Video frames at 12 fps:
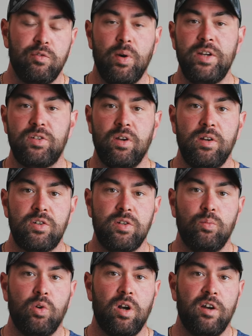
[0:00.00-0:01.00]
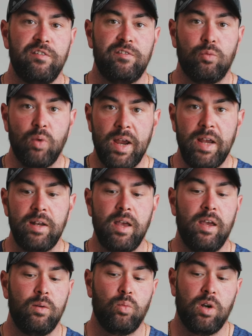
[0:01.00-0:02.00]
researched and what I've read
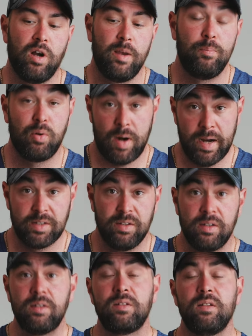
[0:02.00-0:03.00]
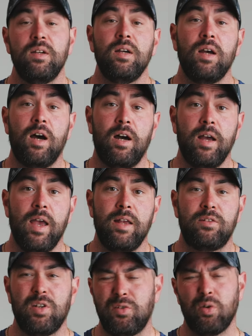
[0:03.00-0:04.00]
and what I practice,
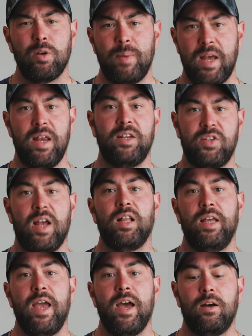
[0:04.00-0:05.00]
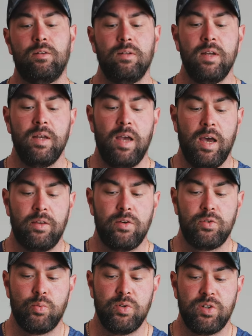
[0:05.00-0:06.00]
and to talk about exactly how
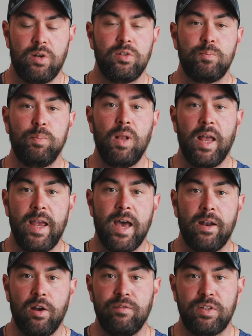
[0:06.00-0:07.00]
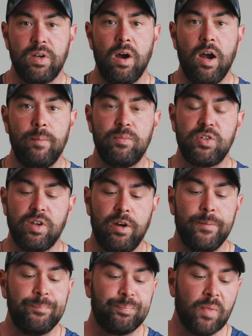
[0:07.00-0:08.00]
those results play out over time.
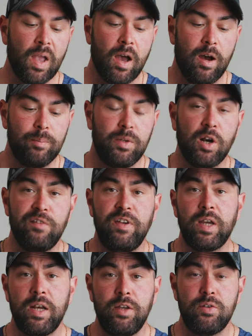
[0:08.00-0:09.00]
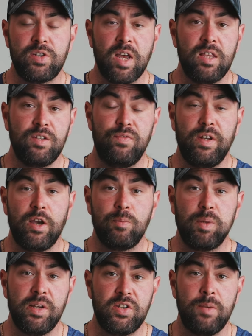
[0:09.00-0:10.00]
So, if you're getting use out of this video,
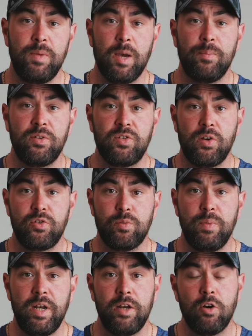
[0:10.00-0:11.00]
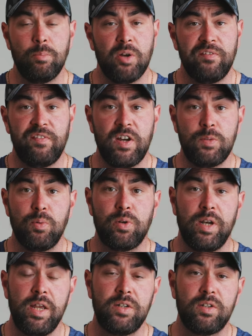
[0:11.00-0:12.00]
please hit me up on social media. I'm on
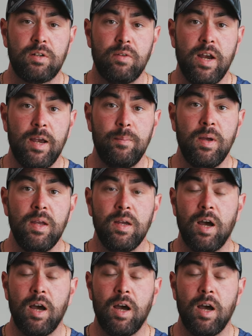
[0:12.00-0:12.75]
Facebook and Instagram.